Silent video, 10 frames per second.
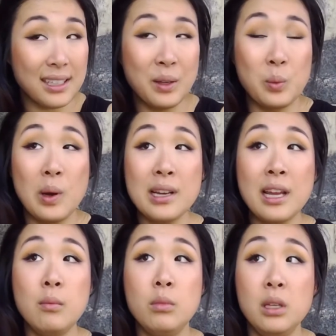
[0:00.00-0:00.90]
And what
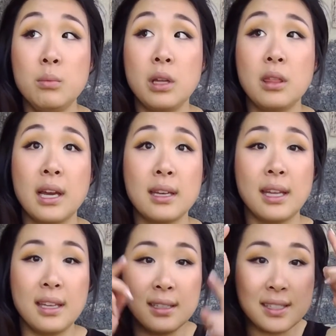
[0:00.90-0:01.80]
I mean by that
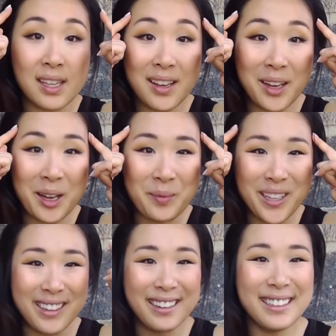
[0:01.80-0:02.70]
is up
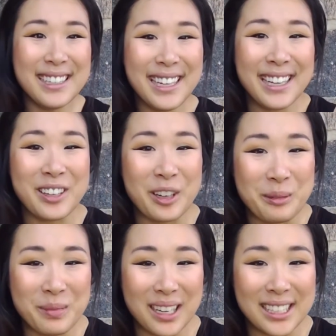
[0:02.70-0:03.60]
here in her
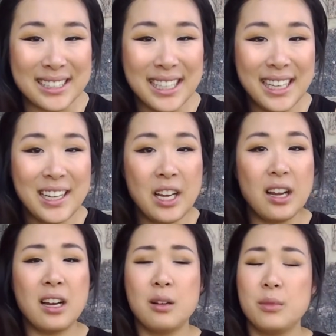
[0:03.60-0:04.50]
mind.
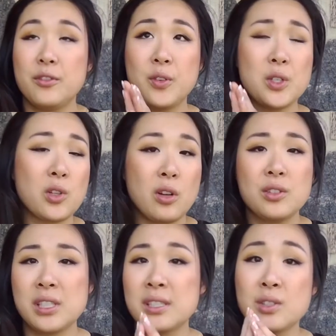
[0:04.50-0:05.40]
First of all,
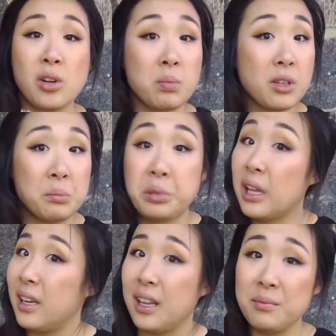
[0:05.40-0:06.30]
just stop
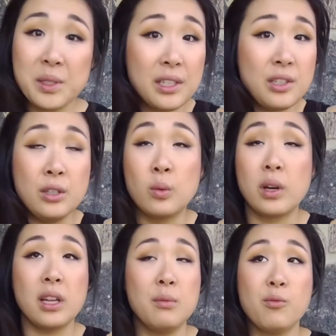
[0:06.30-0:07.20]
complaining. You know
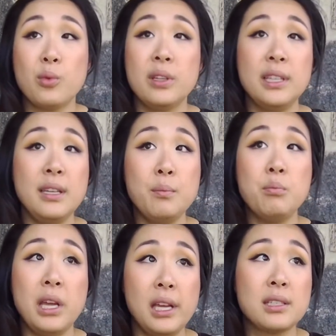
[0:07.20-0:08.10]
what, it really
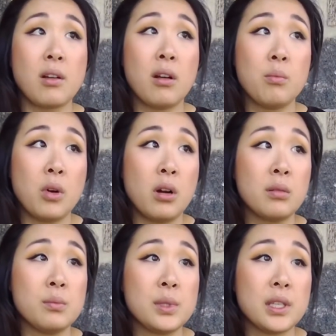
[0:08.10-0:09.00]
makes our
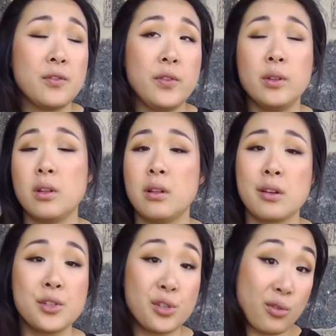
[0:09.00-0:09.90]
moms feel a lot
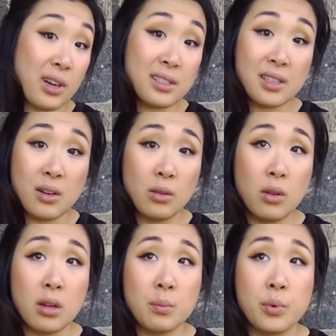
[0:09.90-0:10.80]
of stress and a
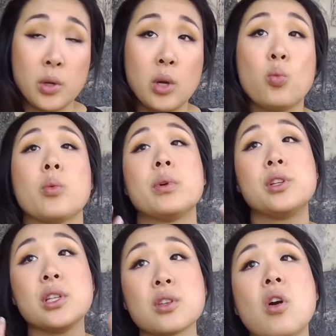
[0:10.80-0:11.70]
lot of burnout when we're
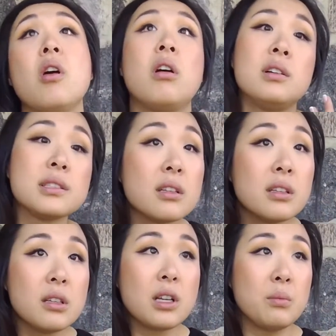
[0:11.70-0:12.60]
just constantly
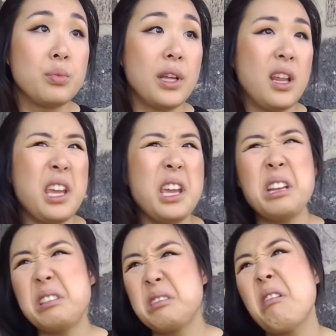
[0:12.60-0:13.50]
complaining.
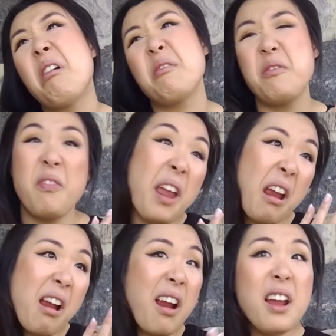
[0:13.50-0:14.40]
It's not
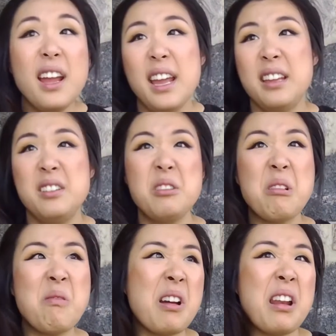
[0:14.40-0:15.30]
fair, and you know
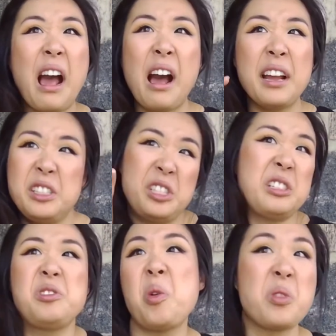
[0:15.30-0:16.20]
what, I
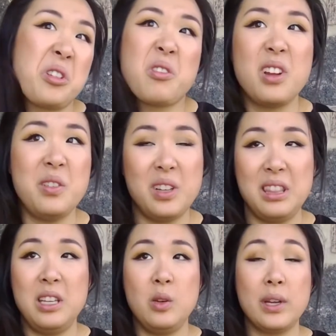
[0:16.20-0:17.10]
just don't agree with
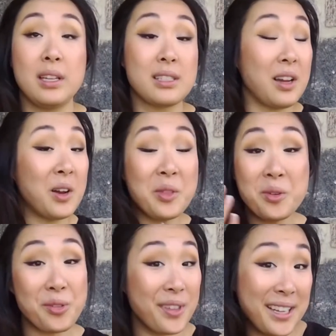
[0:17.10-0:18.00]
you, and
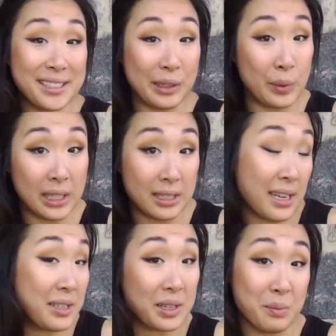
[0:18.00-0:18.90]
other things that we
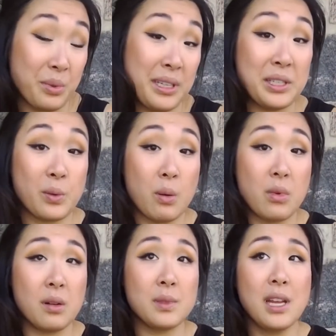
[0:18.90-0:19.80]
say to complain to our
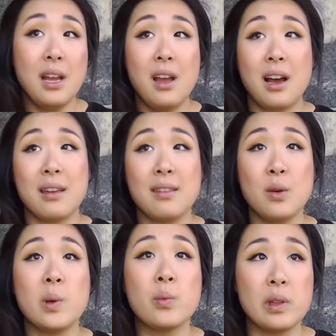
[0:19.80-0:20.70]
moms. I think
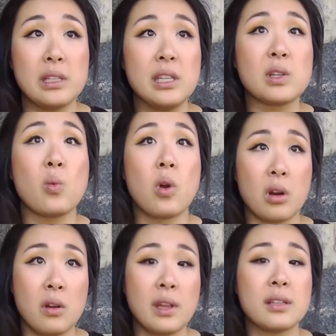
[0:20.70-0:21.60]
we really need to work
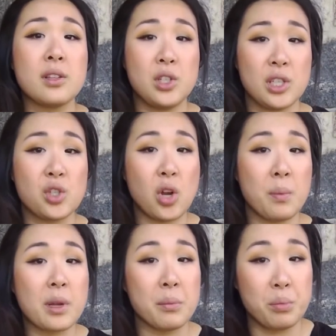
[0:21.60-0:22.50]
on that, to just
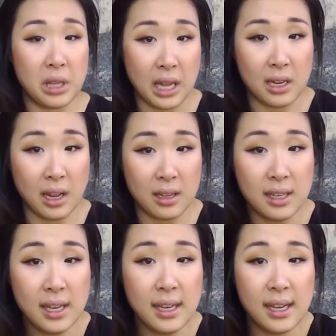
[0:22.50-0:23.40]
stop complaining,
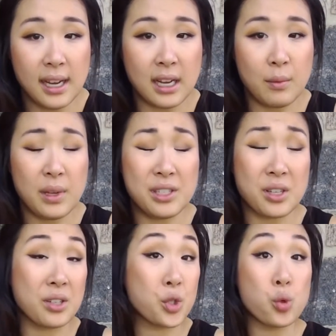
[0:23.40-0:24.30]
and to
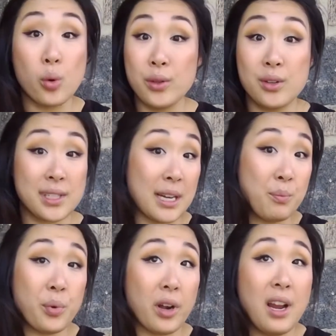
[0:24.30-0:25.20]
control your
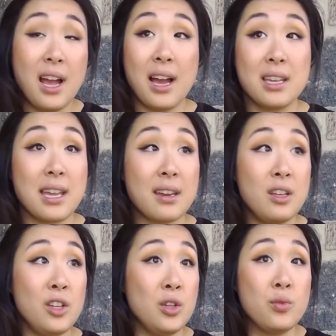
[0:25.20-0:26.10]
temper. I get
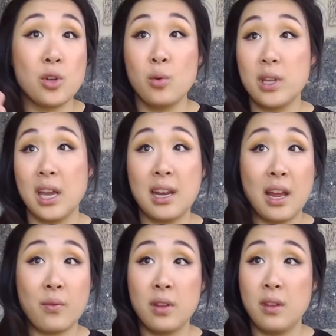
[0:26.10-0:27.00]
it, you don't get
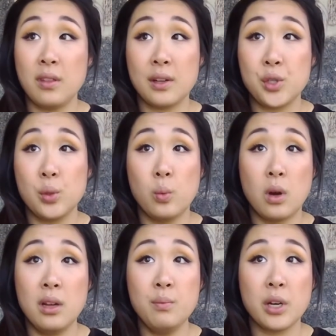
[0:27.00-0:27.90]
everything that you
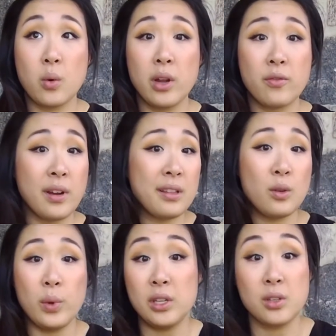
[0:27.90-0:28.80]
want, but quite frankly,
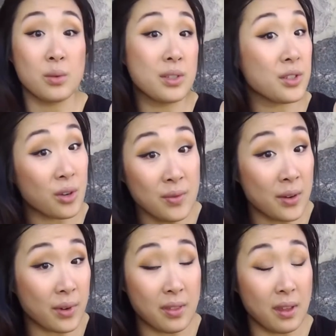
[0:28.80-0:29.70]
we don't deserve
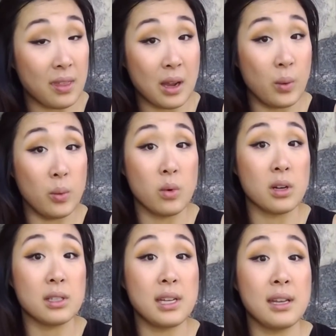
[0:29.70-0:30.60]
everything that we want.